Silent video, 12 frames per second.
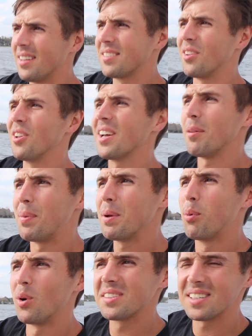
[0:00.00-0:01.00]
So look at
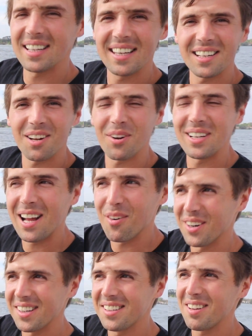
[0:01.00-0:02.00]
Big Boy's gonna get on right now.
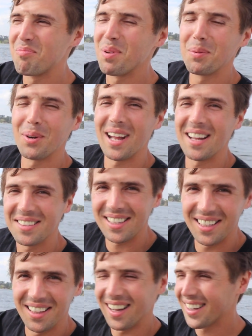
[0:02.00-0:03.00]
We're gonna see if Big Boy has
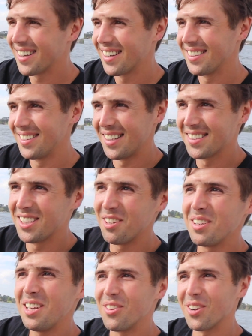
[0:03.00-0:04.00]
any luck. This
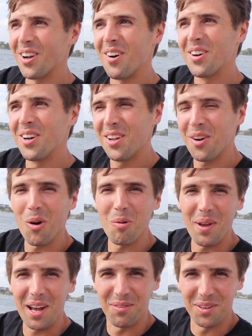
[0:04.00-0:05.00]
could either go good or
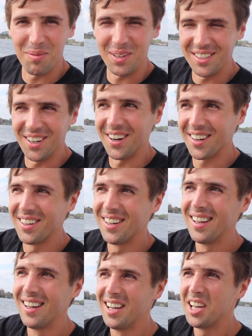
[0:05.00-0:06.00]
bad for the big dog.
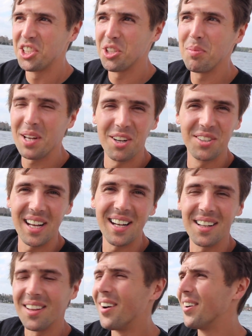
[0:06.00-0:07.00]
It should be
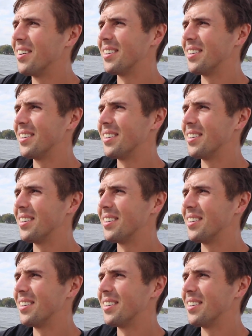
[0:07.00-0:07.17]
entertaining though.